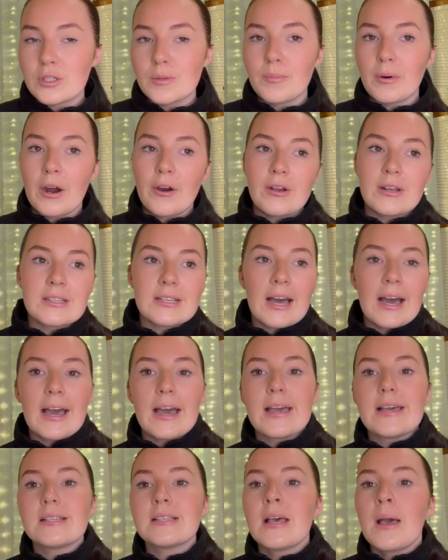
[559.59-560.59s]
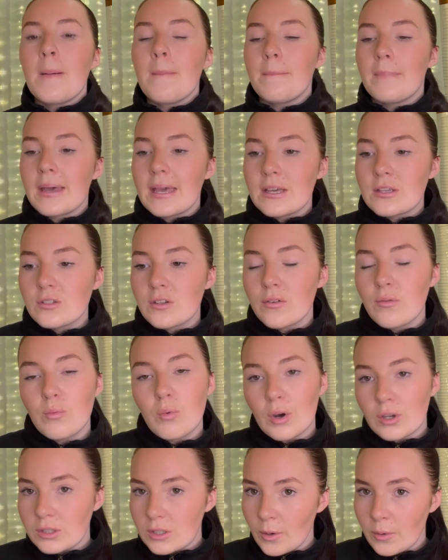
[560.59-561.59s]
prioritize based off
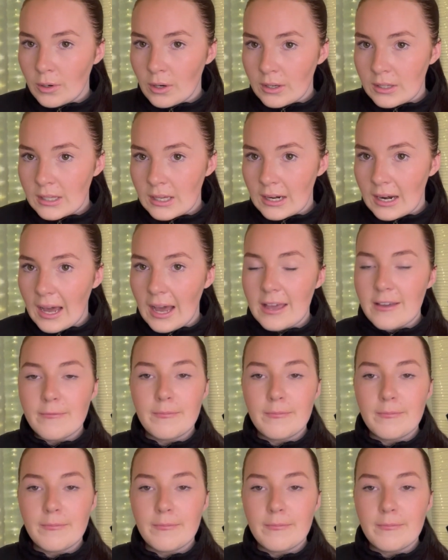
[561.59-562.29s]
what's going on in your life,